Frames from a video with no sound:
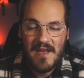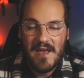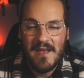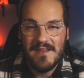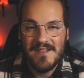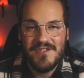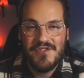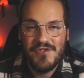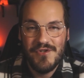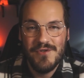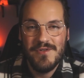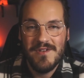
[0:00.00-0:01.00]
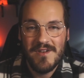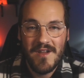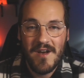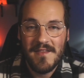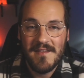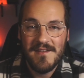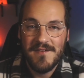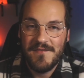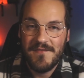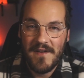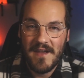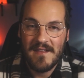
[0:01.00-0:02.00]
and this should not
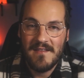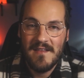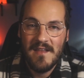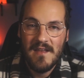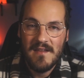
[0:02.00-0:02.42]
affect